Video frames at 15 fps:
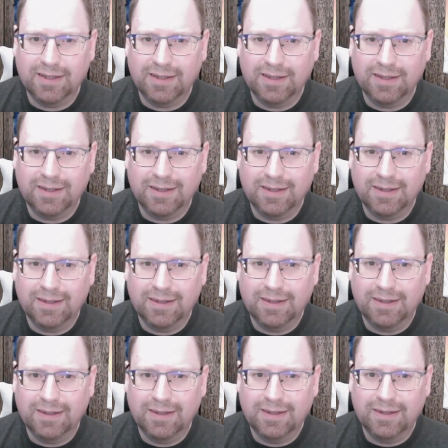
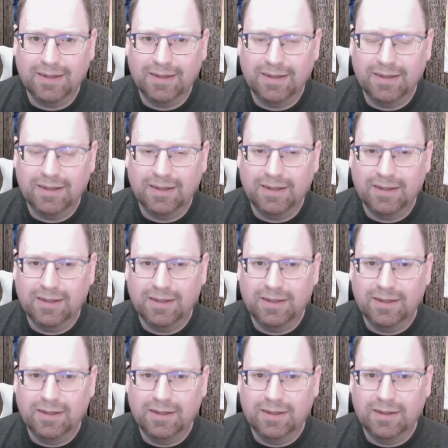
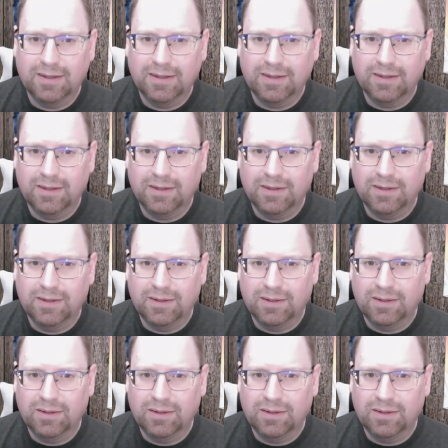(no one is talking)